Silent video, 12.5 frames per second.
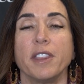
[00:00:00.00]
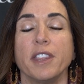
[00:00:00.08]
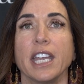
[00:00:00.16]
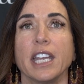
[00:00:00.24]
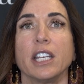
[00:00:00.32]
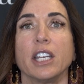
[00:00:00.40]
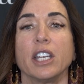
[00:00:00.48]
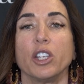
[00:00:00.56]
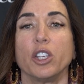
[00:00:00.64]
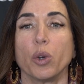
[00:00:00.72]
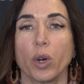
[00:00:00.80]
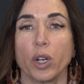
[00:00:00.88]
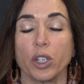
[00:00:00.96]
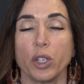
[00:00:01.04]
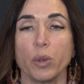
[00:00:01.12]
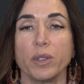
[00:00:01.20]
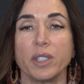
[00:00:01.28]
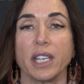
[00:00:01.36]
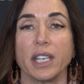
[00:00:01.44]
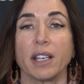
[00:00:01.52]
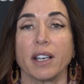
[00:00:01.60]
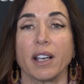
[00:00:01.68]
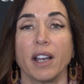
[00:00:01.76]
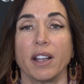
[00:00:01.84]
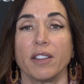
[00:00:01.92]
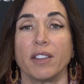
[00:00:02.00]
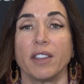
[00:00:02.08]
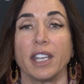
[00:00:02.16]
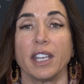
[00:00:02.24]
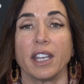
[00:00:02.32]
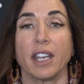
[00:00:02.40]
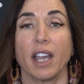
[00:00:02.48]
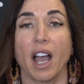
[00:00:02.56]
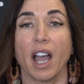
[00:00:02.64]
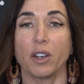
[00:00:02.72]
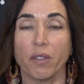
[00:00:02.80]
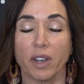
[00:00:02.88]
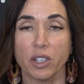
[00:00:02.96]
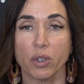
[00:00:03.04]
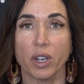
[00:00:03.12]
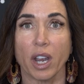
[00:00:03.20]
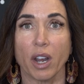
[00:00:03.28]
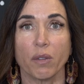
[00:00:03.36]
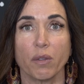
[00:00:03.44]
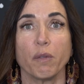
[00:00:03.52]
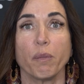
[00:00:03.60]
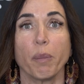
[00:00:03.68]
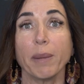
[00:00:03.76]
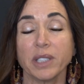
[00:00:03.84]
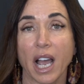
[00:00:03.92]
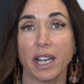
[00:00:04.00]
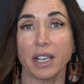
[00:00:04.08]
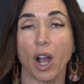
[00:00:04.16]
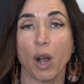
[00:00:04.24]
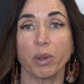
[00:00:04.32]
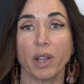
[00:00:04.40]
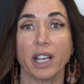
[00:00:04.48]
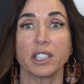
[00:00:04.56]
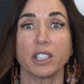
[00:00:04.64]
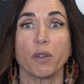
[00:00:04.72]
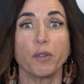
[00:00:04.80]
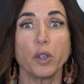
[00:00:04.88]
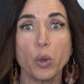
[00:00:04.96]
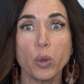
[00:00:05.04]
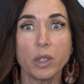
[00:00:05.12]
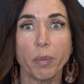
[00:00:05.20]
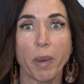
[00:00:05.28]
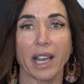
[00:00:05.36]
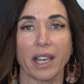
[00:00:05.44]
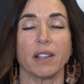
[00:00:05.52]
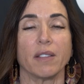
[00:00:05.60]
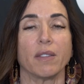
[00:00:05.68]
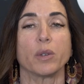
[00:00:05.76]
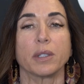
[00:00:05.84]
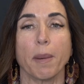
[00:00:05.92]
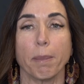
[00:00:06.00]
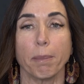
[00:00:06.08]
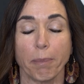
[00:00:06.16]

Then you're using the HydraFacial Keravive peptide complex to fuse back in those